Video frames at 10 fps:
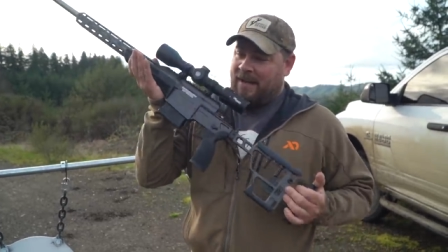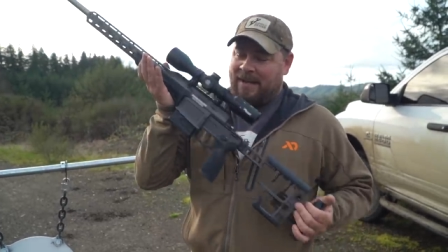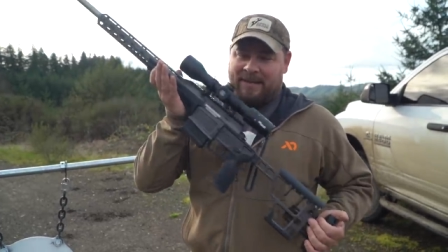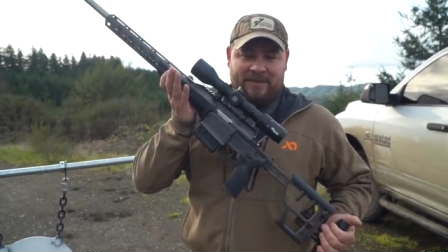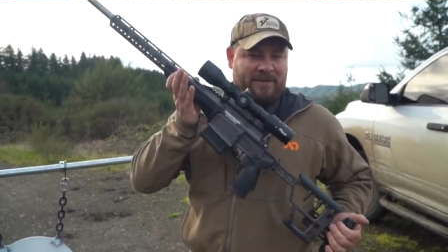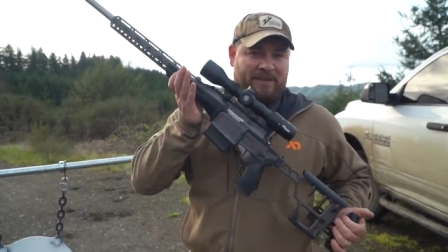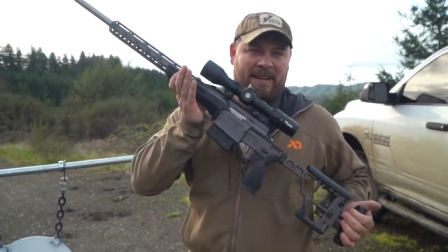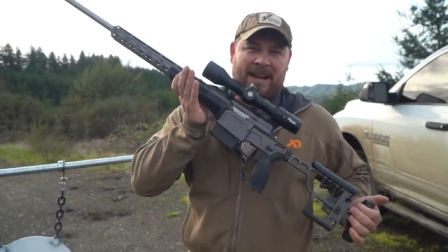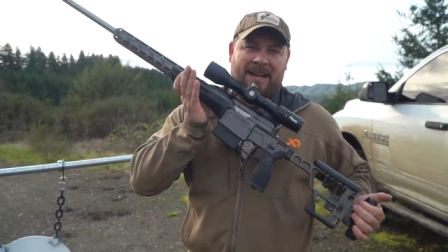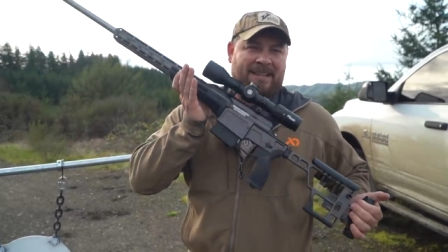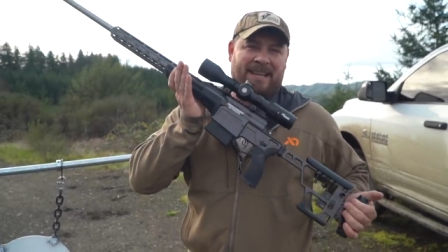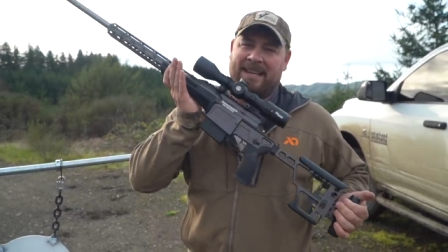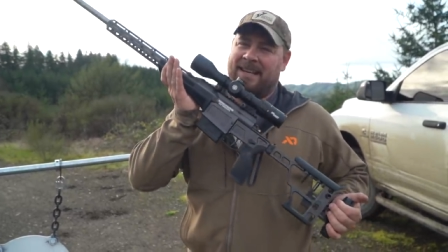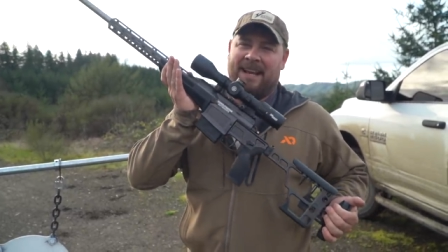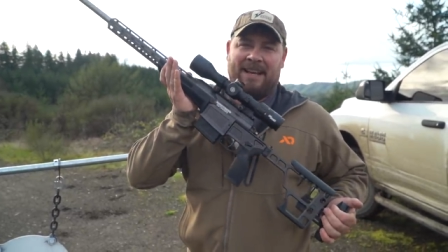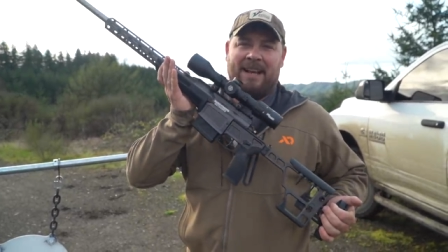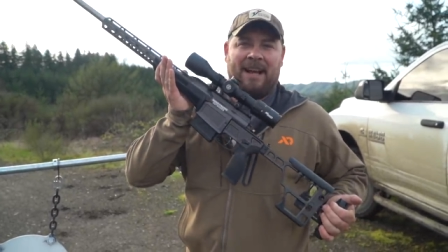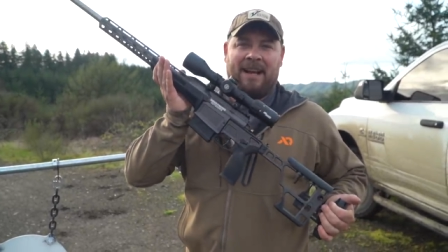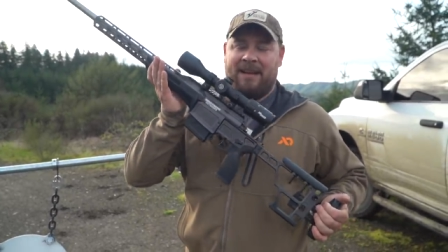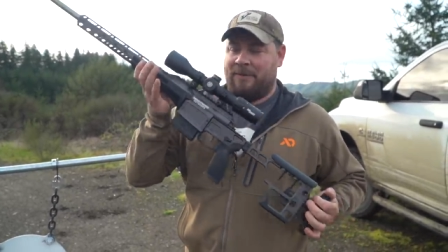It's
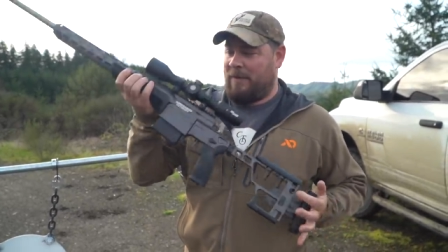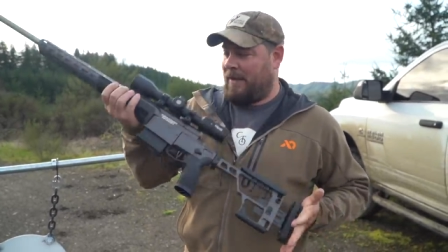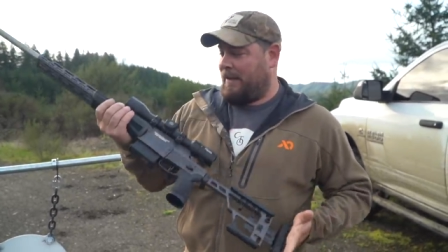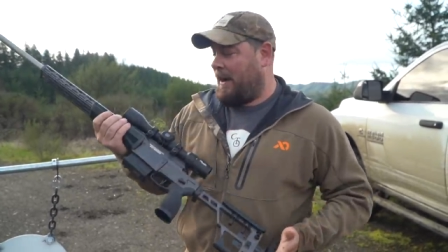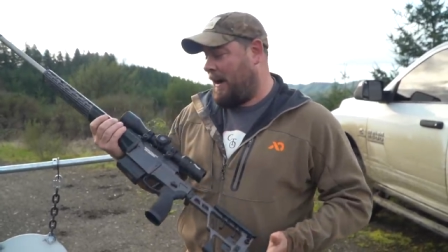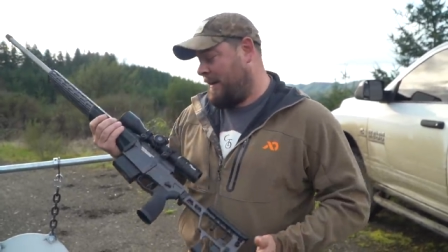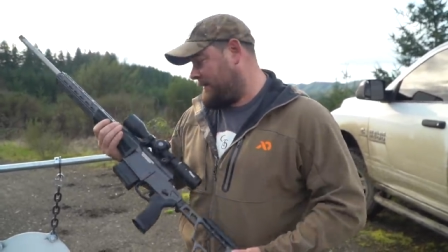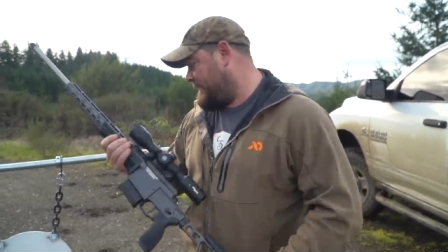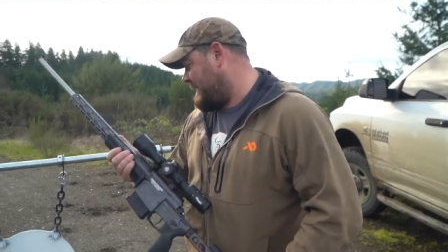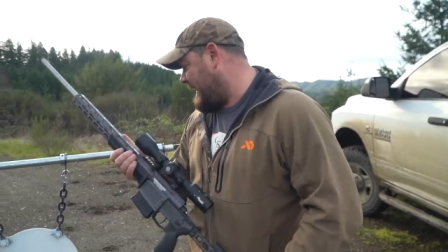19.99 is what it costs.